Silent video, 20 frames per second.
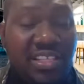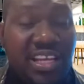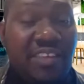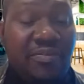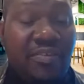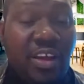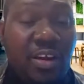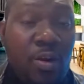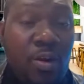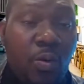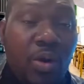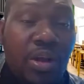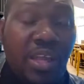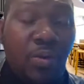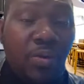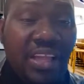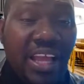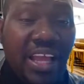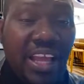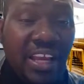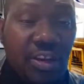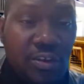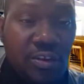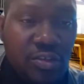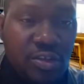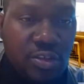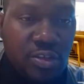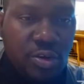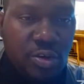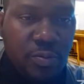And if you're not working with any of
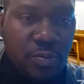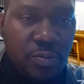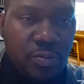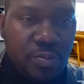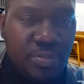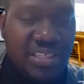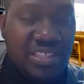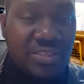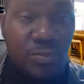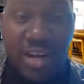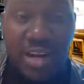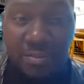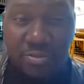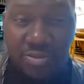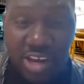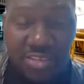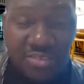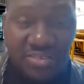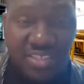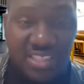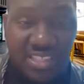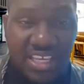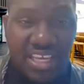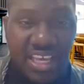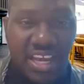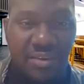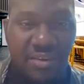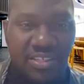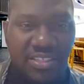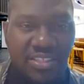such companies, what I'm trying to say
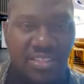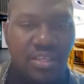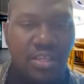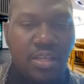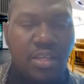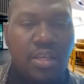here is